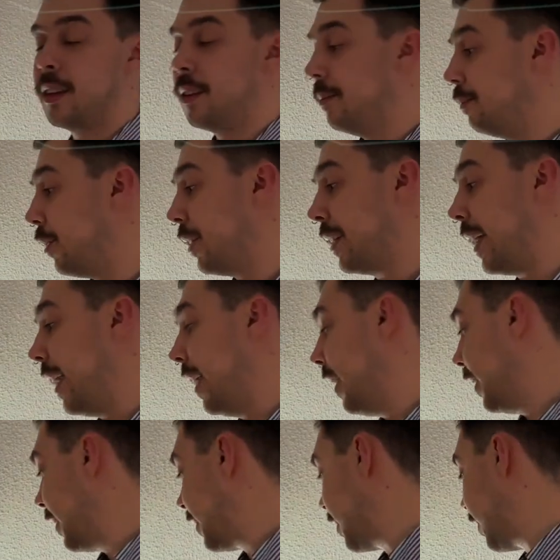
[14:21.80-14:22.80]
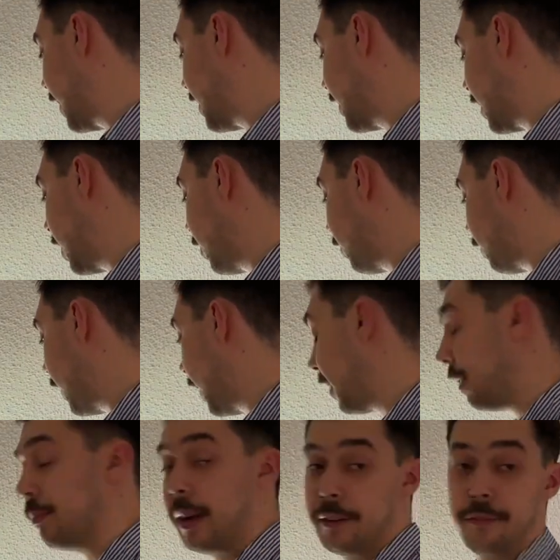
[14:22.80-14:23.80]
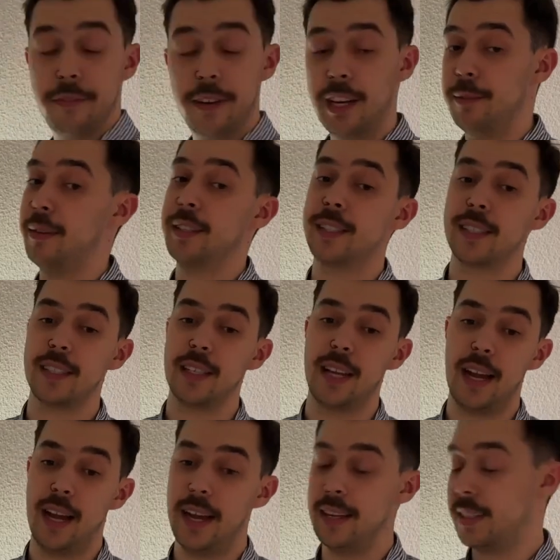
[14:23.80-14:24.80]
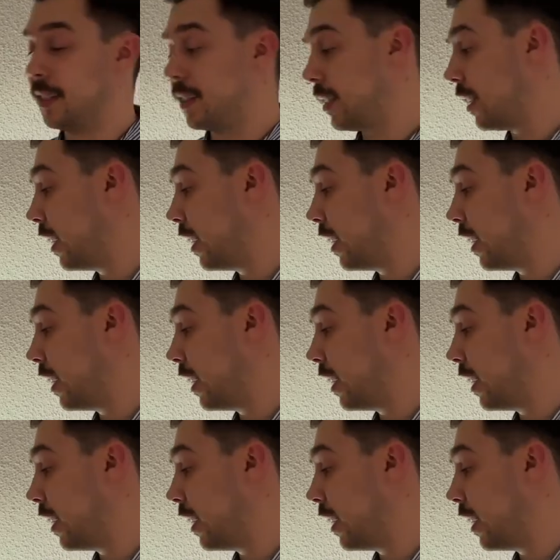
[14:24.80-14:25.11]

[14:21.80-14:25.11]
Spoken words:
But yeah, so that's kind of my filaments, and